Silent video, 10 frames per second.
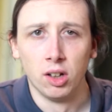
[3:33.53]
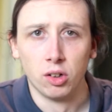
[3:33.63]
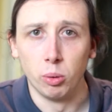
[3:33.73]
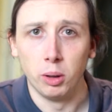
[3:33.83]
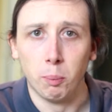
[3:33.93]

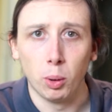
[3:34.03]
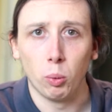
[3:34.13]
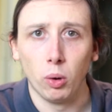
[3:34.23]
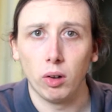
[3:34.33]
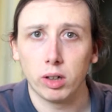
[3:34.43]
So in the book
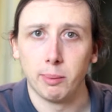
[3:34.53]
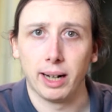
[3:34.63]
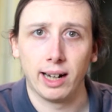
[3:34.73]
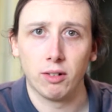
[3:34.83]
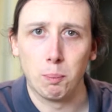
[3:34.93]
we'll look
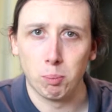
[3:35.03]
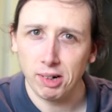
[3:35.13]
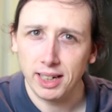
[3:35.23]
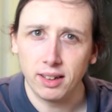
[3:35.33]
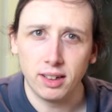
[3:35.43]
about how to
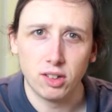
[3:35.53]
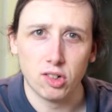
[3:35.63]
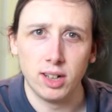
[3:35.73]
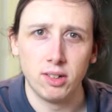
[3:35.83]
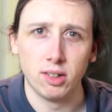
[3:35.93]
break these
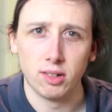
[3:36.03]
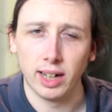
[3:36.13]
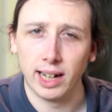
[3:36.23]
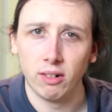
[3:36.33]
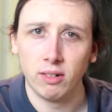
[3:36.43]
changes
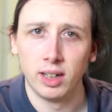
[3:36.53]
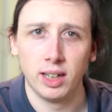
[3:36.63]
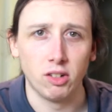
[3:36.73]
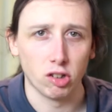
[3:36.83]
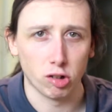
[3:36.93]
down
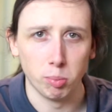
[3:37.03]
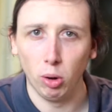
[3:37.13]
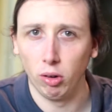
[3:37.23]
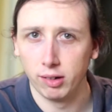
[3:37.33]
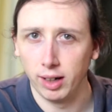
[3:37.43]
into
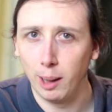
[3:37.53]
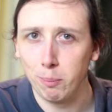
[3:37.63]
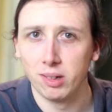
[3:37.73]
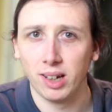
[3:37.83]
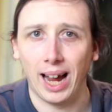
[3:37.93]
small
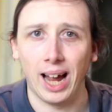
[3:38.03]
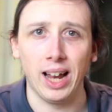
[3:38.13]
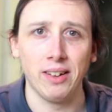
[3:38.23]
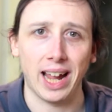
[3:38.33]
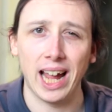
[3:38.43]
steps,
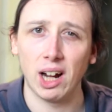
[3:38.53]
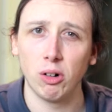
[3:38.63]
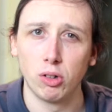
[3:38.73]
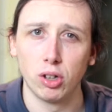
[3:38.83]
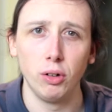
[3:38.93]
and
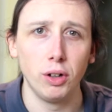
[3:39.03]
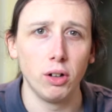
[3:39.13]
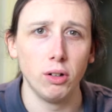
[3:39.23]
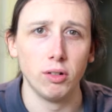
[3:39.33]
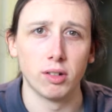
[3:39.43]
how to
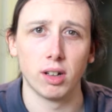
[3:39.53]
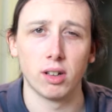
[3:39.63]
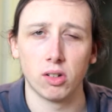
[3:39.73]
use